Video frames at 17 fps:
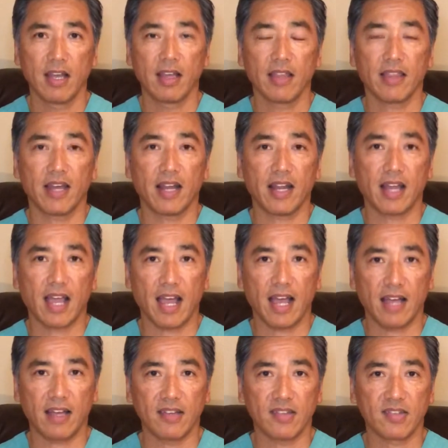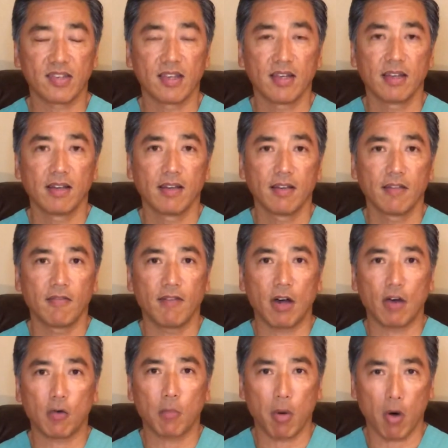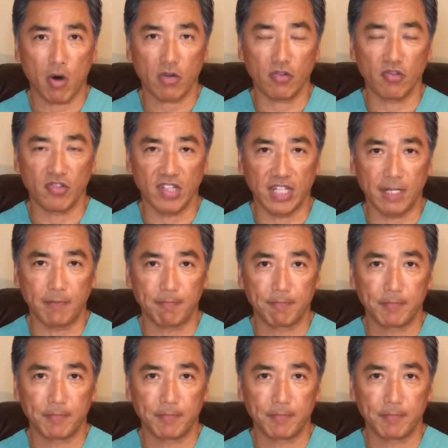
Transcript: that has viral particles in it.